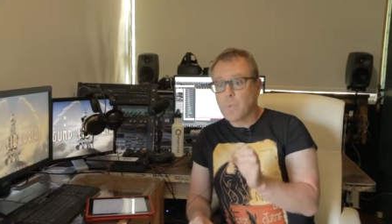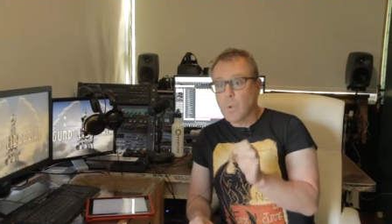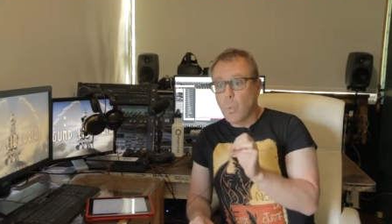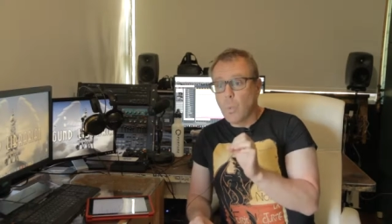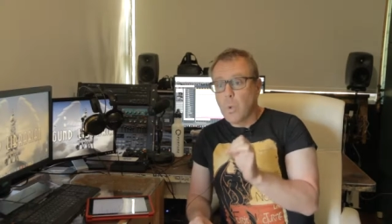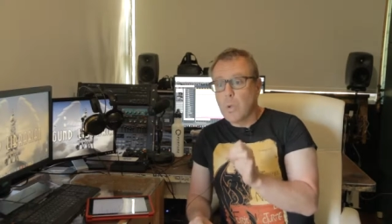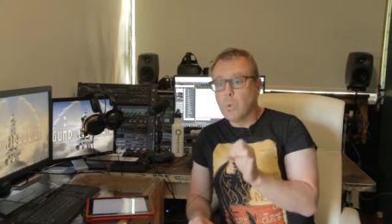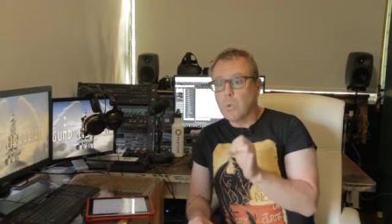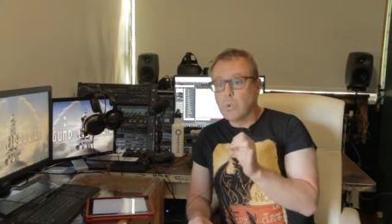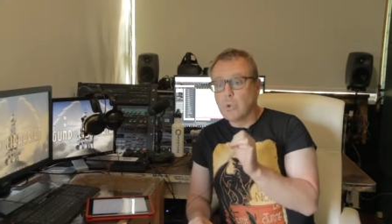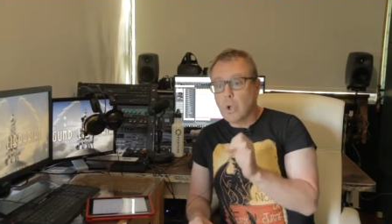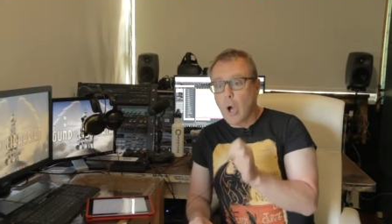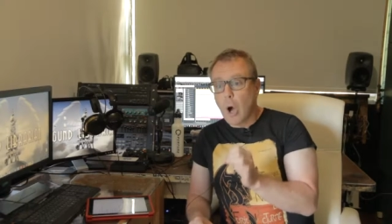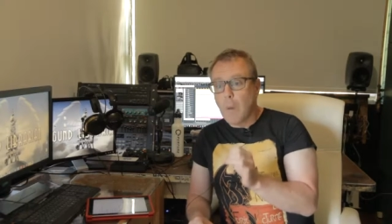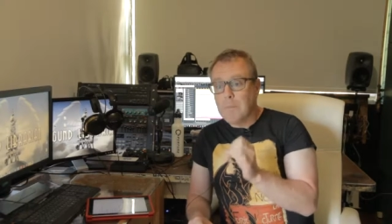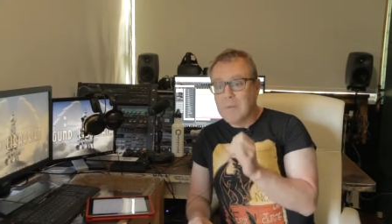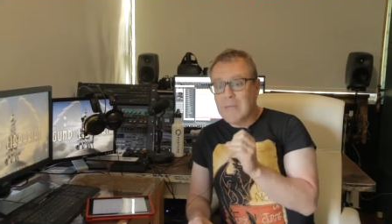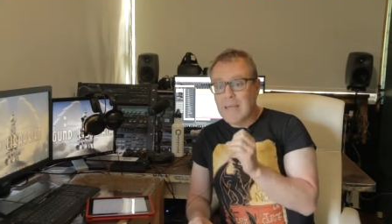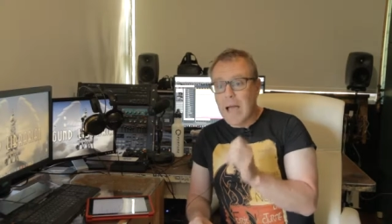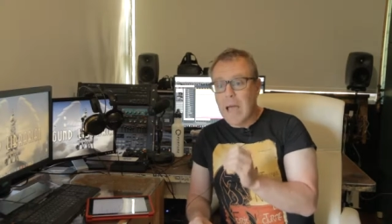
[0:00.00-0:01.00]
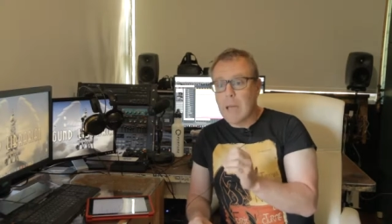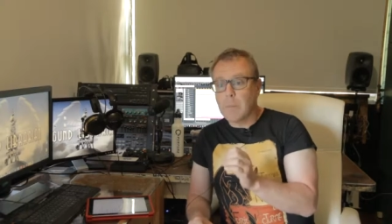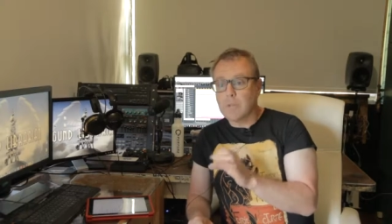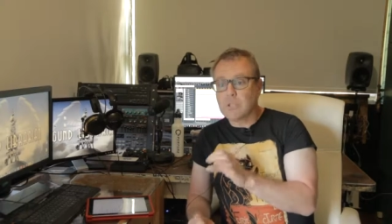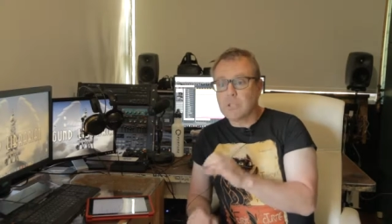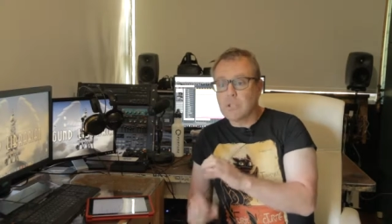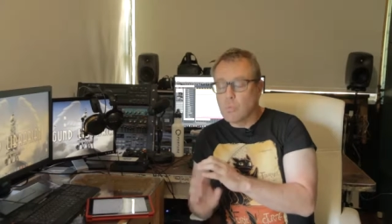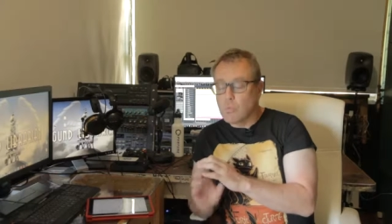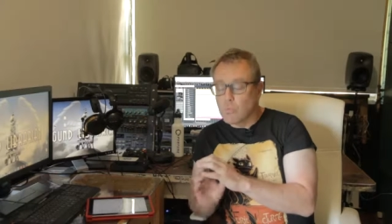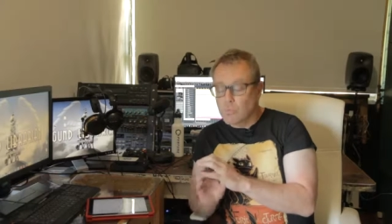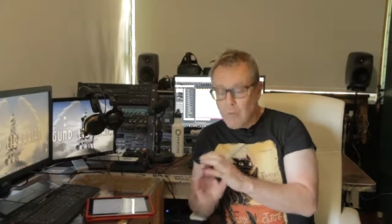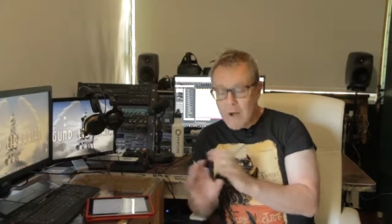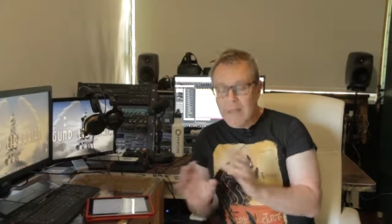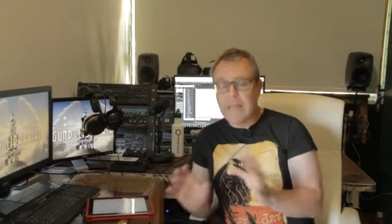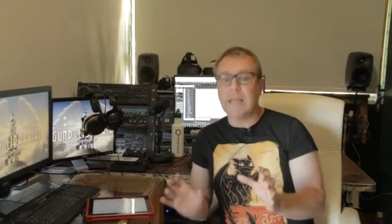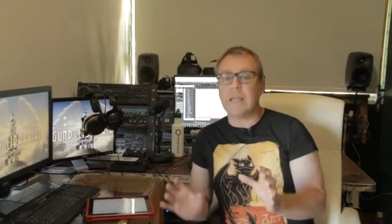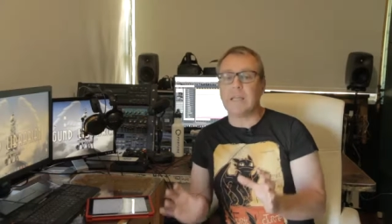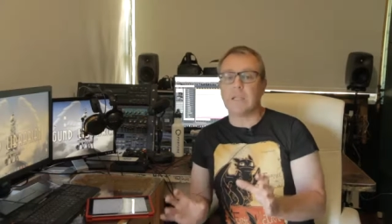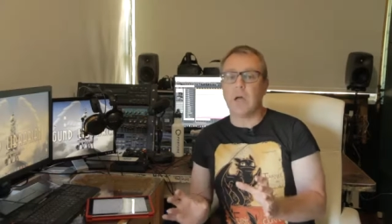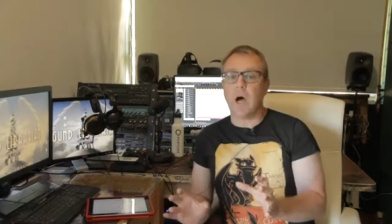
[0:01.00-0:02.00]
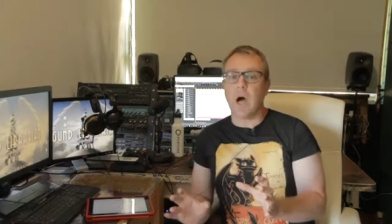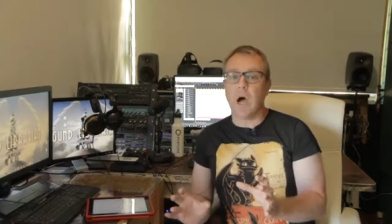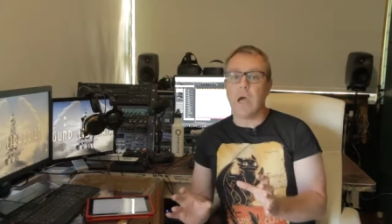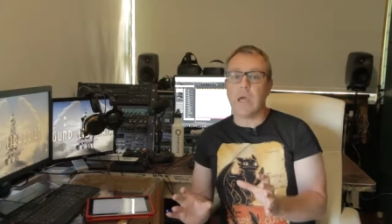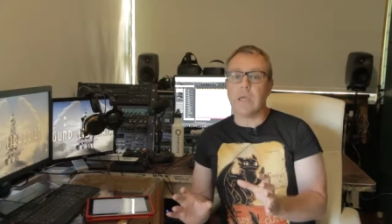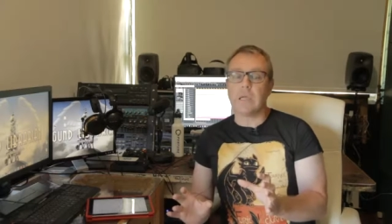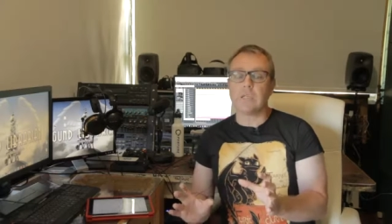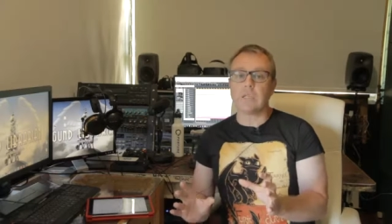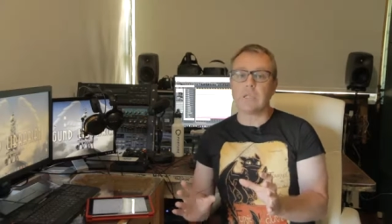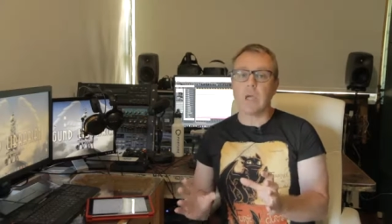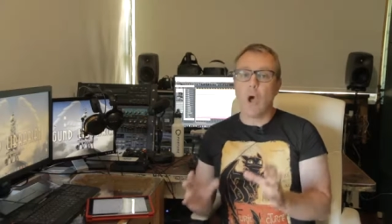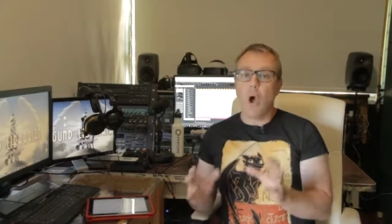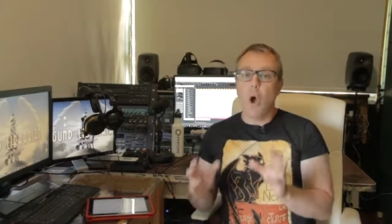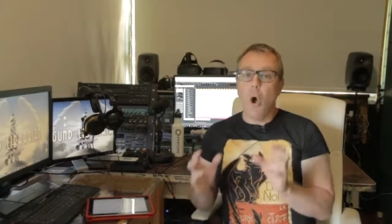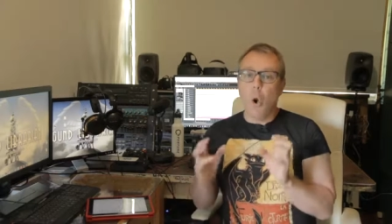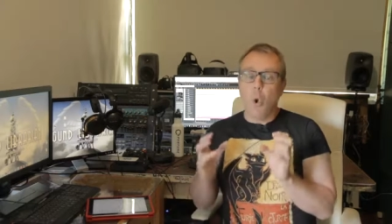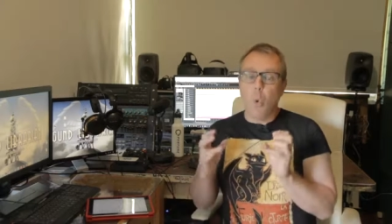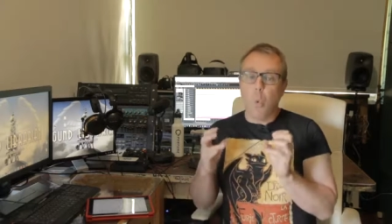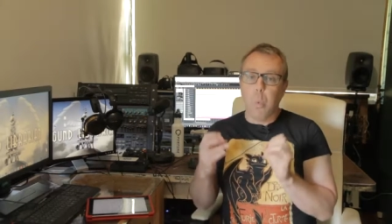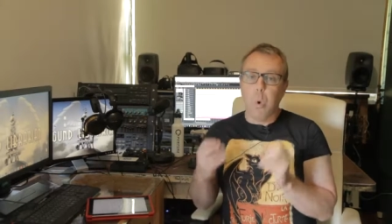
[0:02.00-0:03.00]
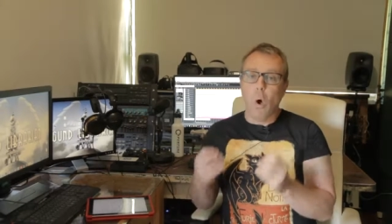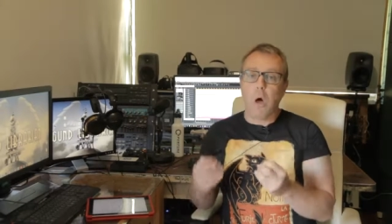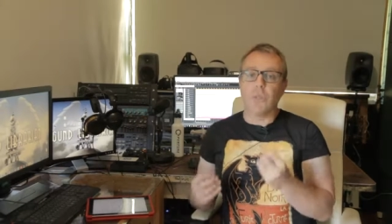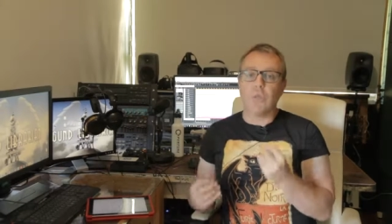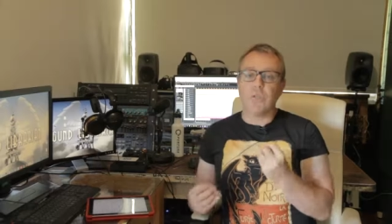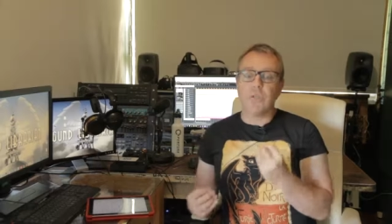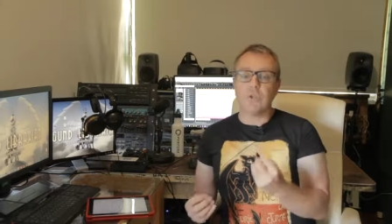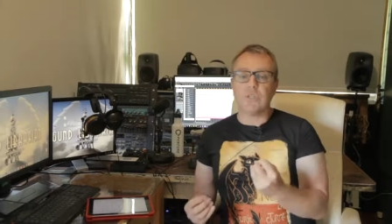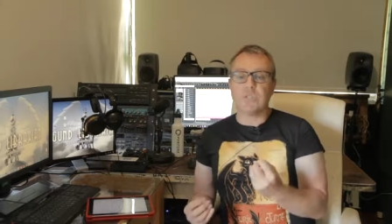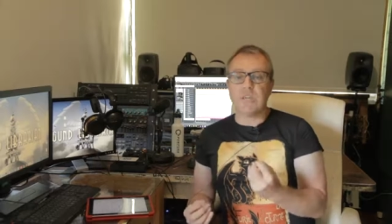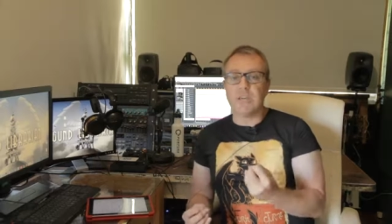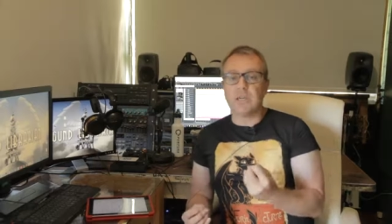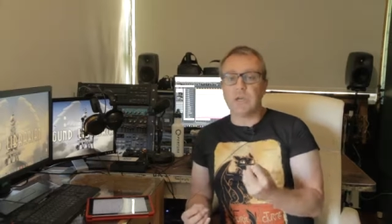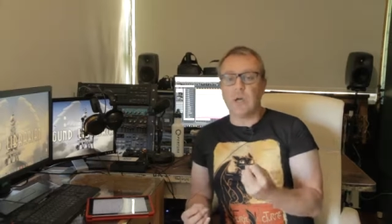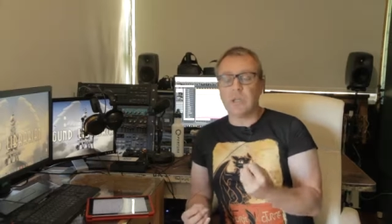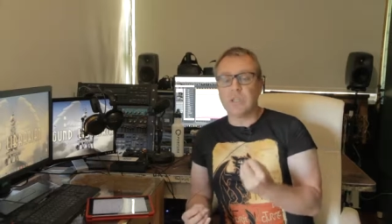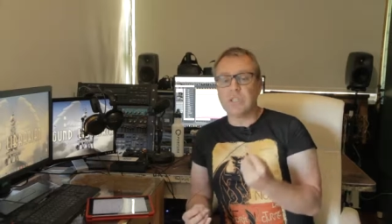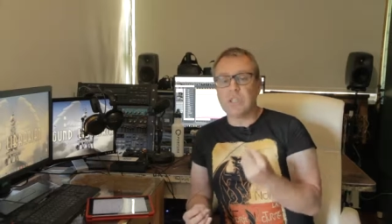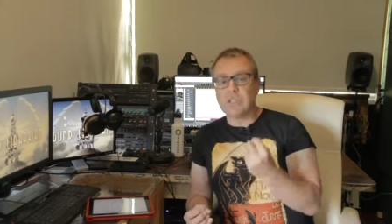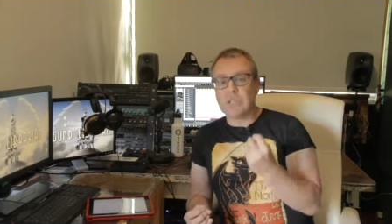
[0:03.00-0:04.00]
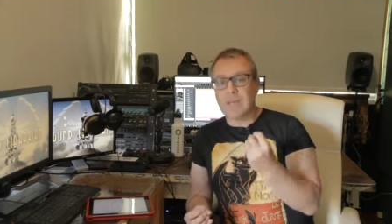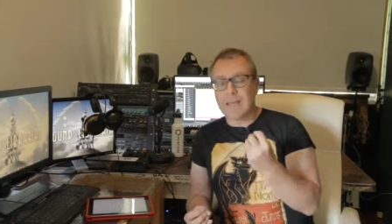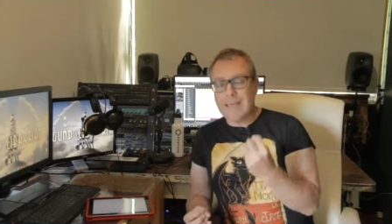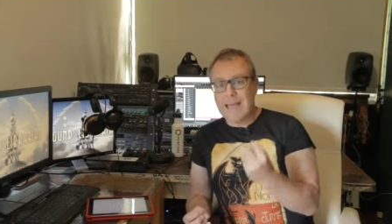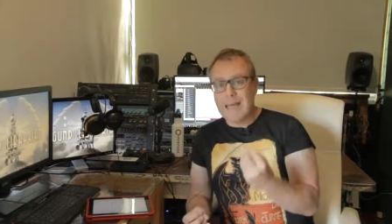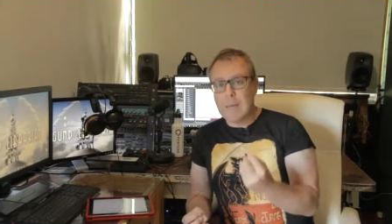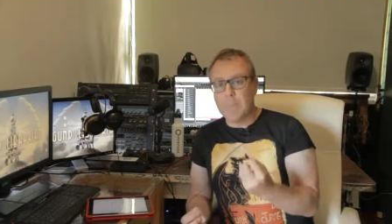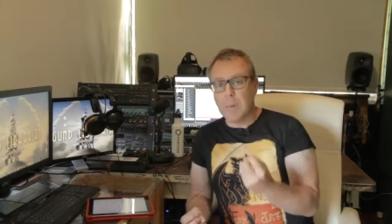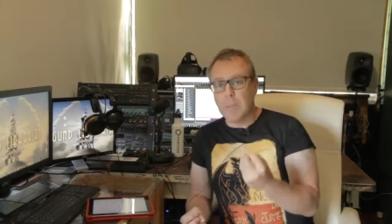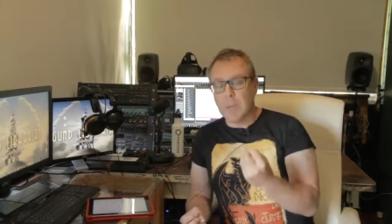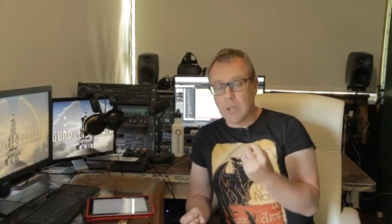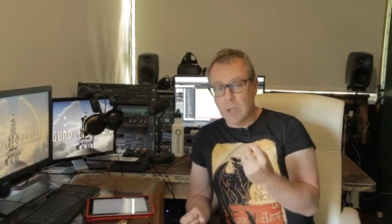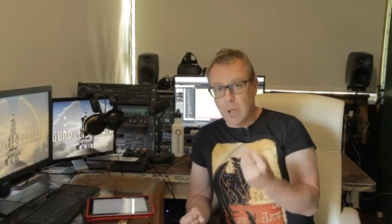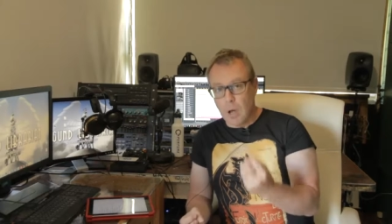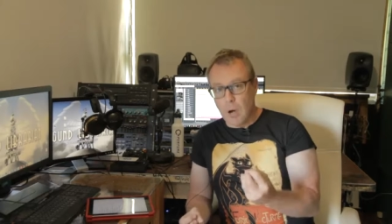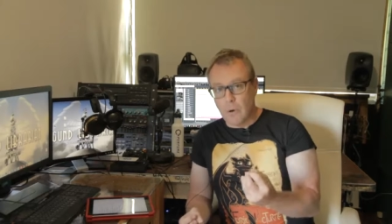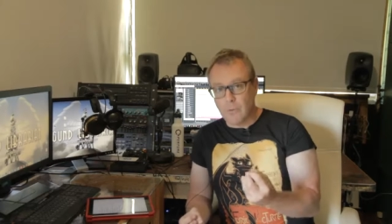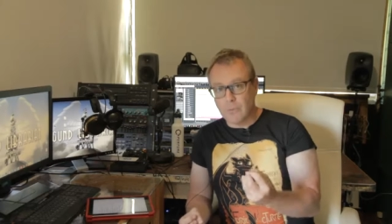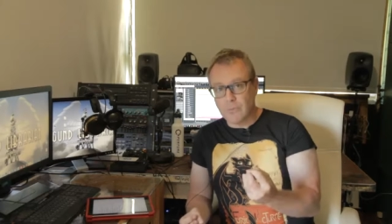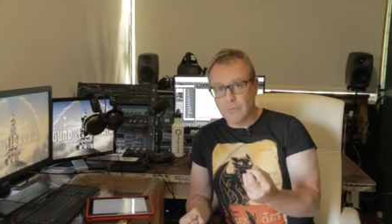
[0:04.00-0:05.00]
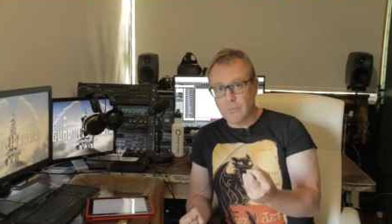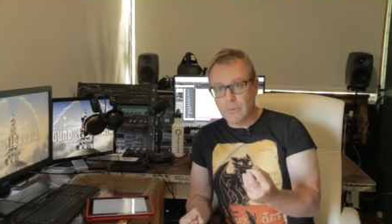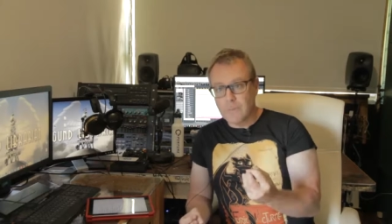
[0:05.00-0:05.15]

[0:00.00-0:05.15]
we will not be able to recognize what the new technologies are capable of.